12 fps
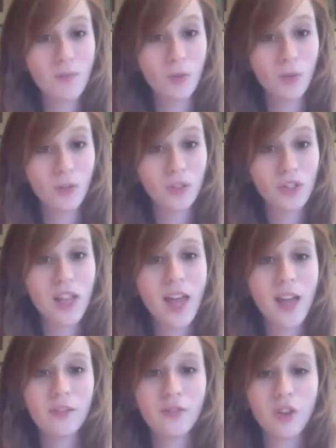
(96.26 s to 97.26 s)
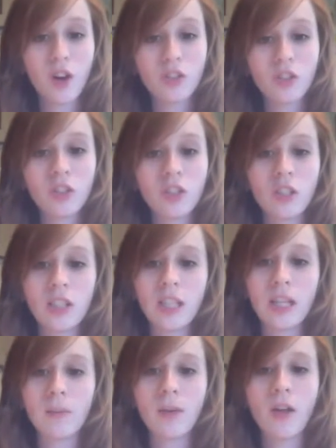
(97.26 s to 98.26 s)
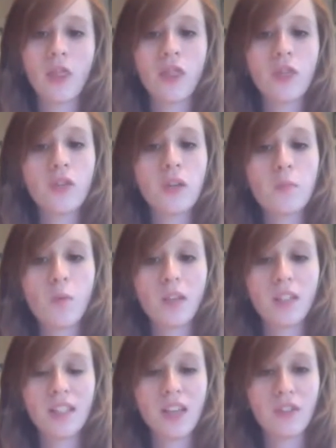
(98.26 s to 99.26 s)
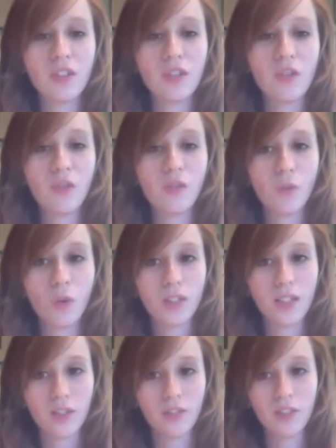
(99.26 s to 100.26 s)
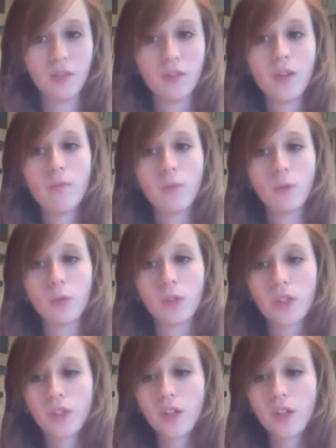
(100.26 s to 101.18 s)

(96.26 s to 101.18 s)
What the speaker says: moles, and for oxygen, you're going to get about 3.747 moles.